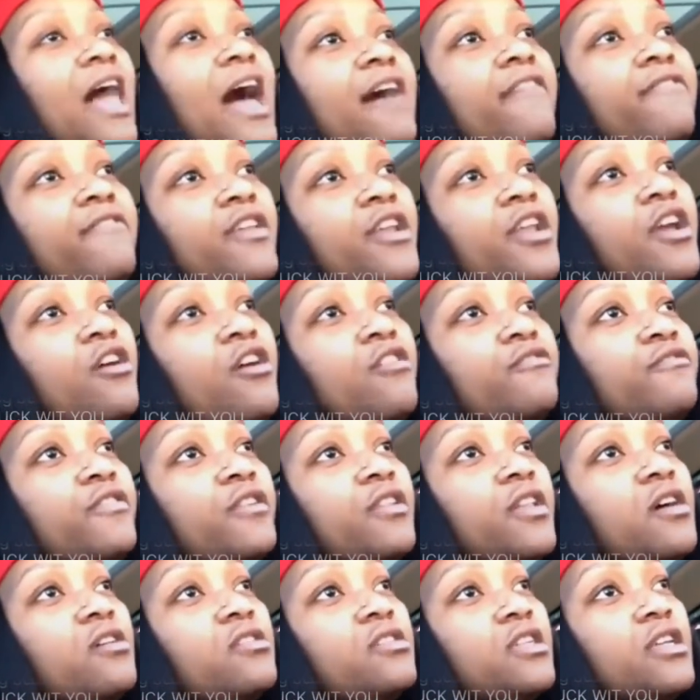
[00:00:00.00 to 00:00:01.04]
video for
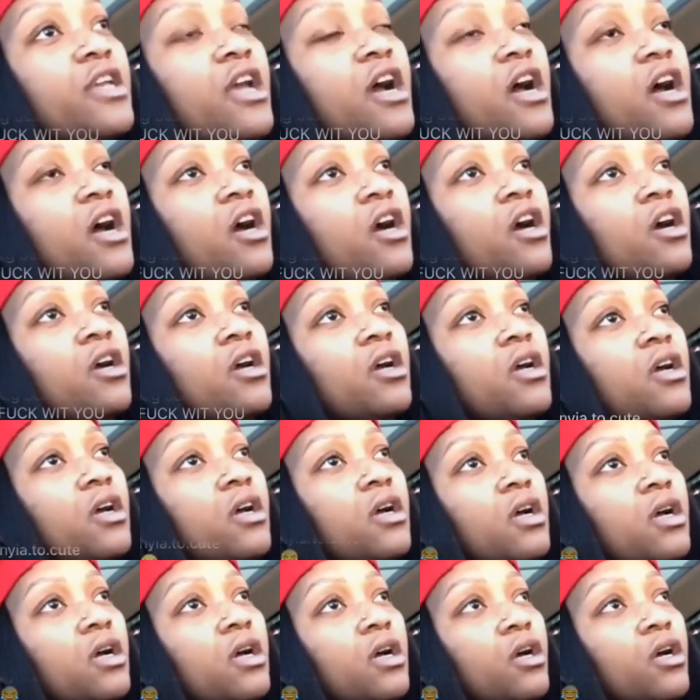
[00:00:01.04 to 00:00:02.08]
those of y'all
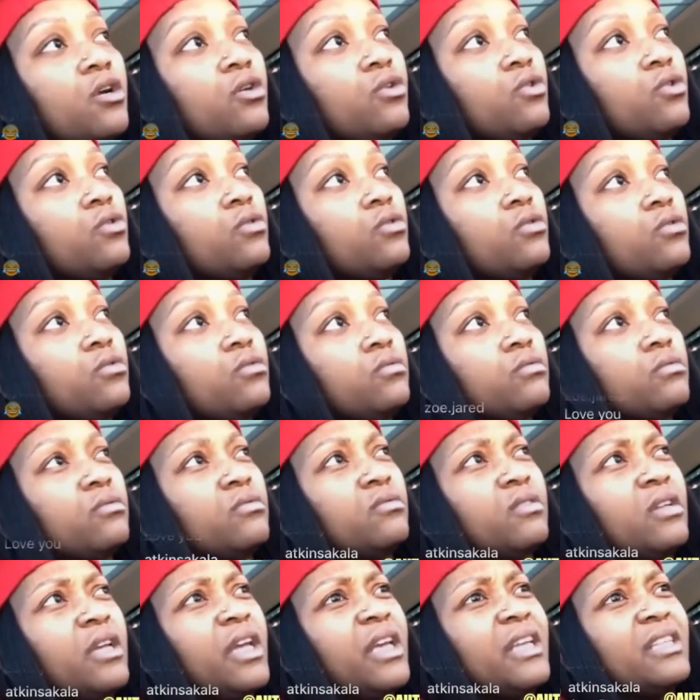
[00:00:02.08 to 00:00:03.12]
who
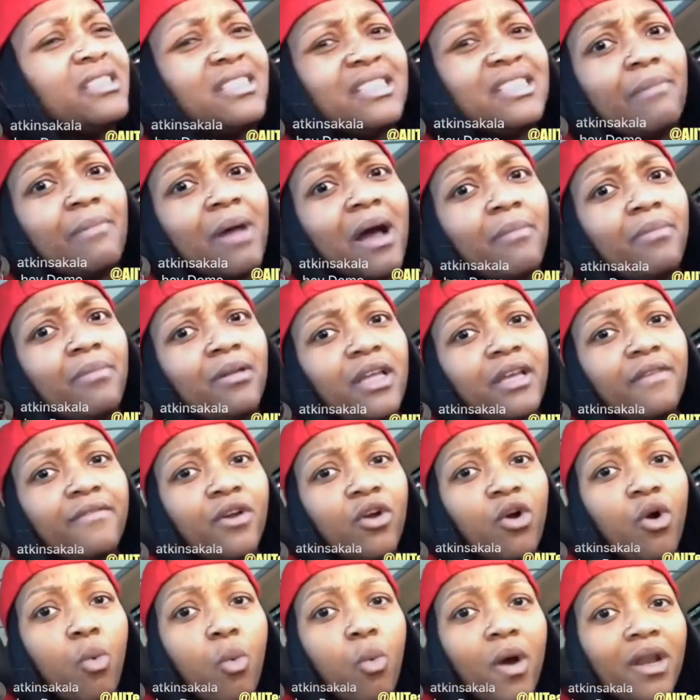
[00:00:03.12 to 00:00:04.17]
semi-believe it
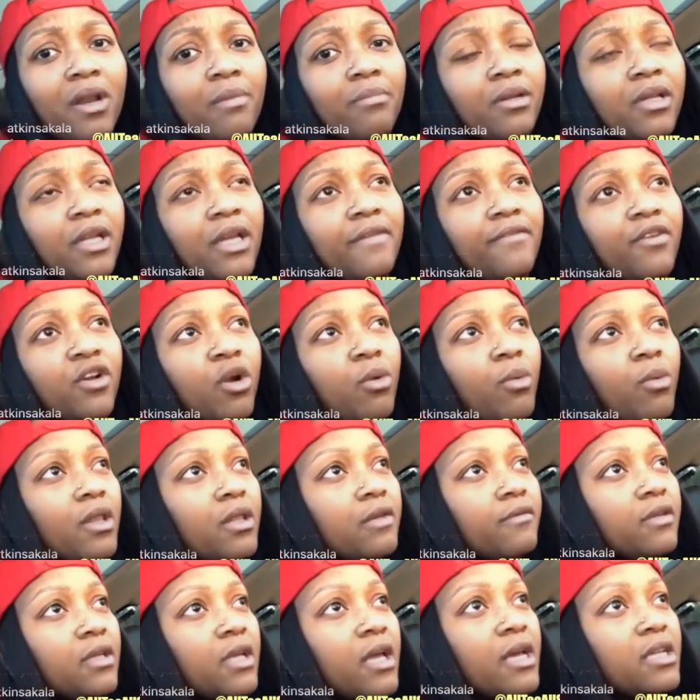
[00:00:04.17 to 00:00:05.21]
or want to believe it or
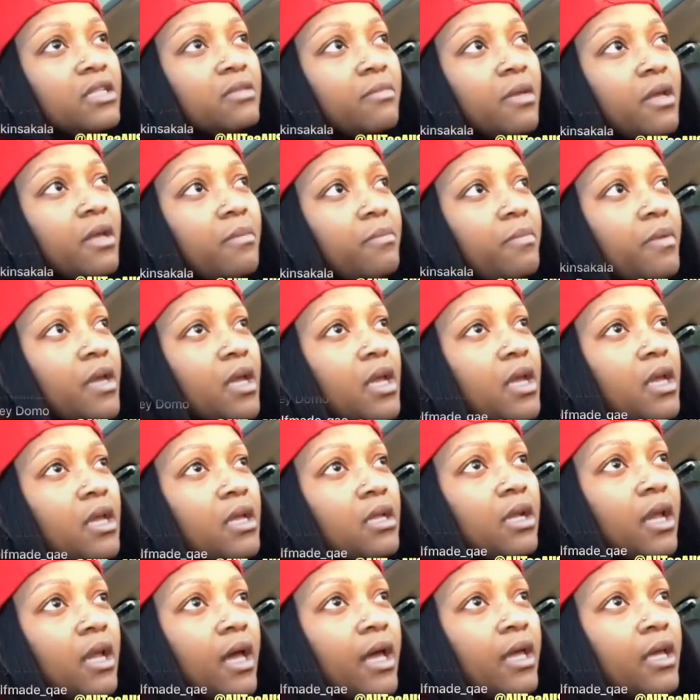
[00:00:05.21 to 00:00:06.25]
whatever the case may be.
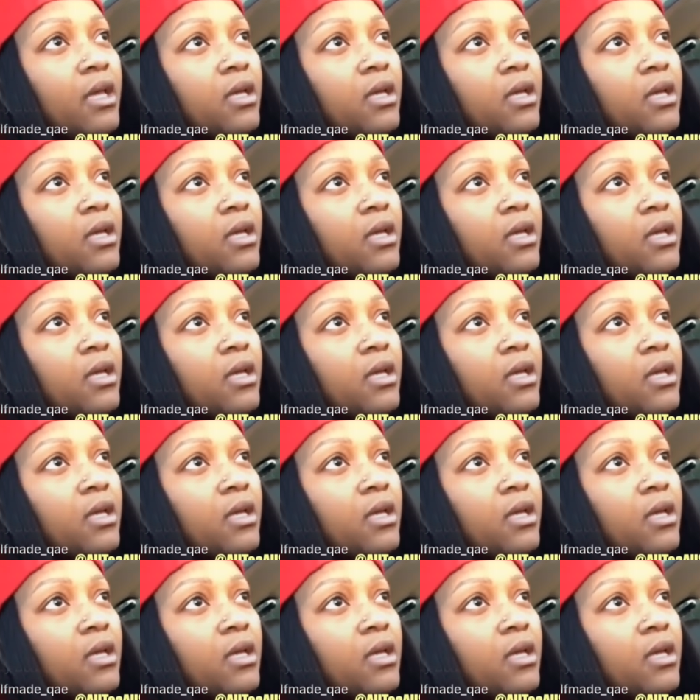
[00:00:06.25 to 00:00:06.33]
Like,